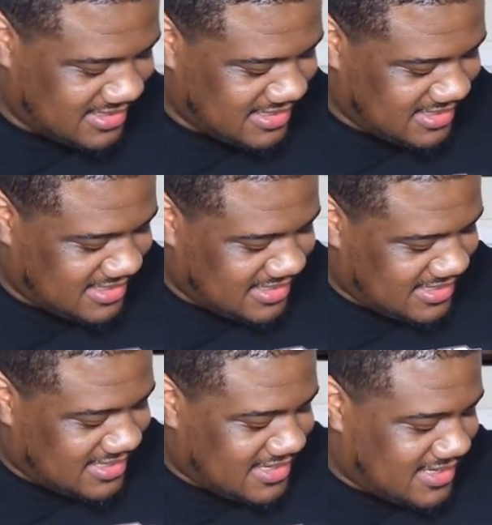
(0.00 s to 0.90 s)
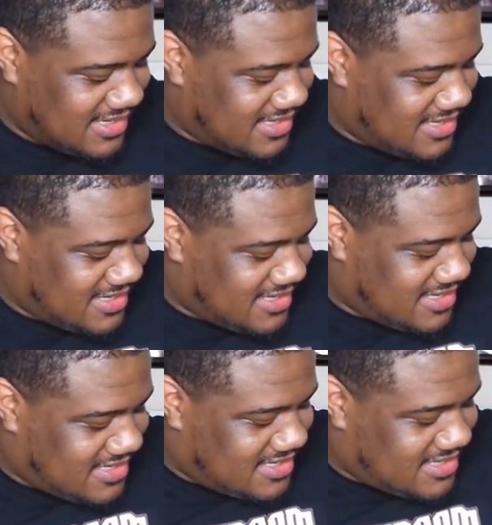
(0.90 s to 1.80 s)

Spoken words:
(no one is talking)